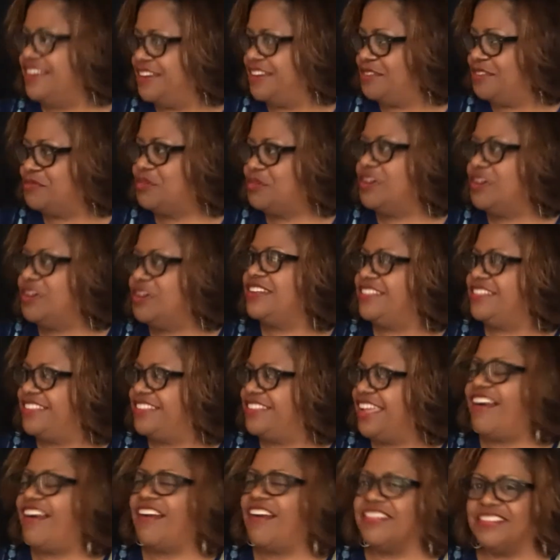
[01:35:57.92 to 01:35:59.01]
we're going to
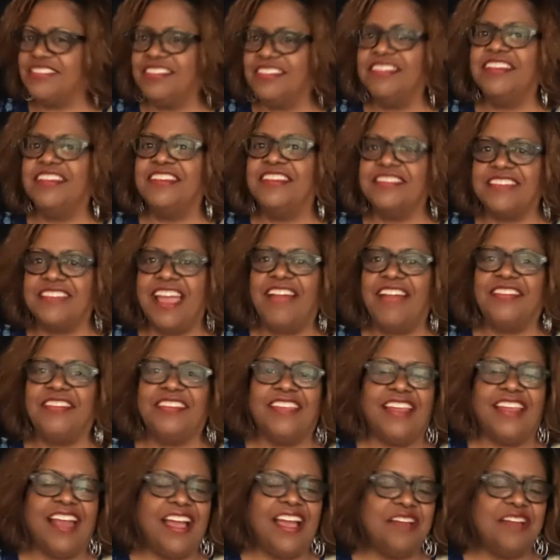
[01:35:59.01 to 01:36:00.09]
take our solos after
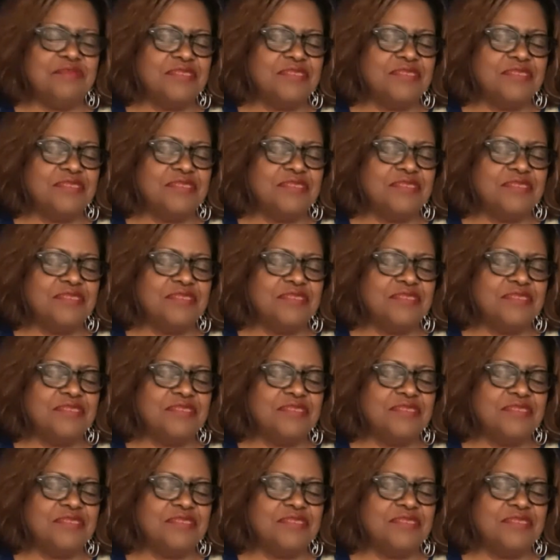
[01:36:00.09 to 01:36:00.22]
that. I was